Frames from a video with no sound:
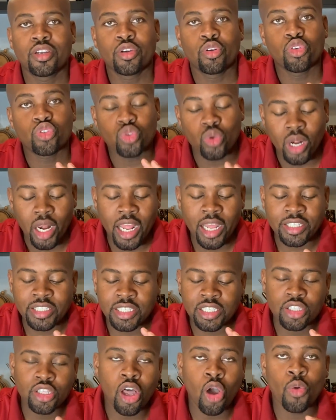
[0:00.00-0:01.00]
So
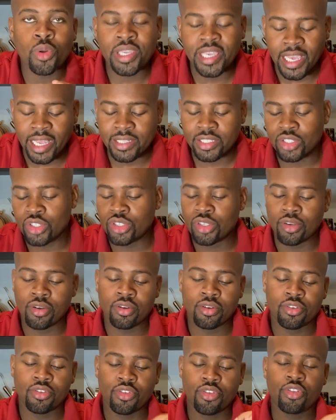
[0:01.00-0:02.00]
let's now get
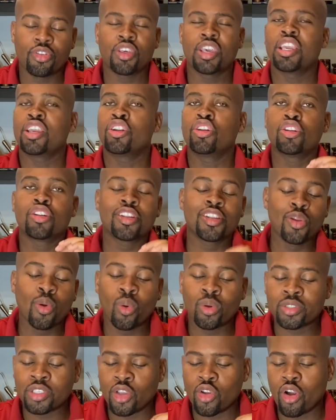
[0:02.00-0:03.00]
to the
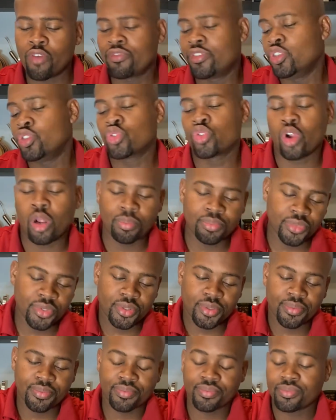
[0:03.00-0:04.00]
nosing of these
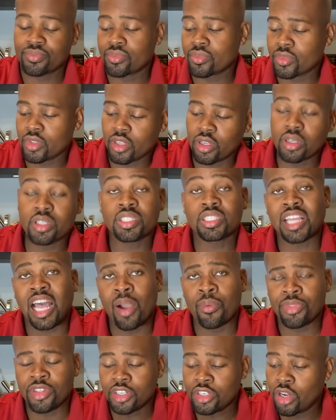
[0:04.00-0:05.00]
rums. Start
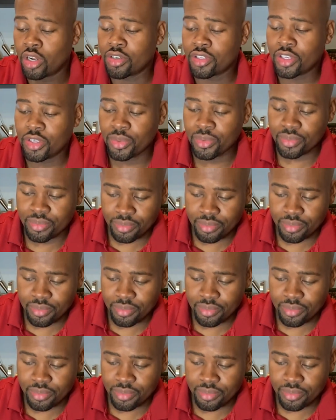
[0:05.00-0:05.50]
with the DonQ.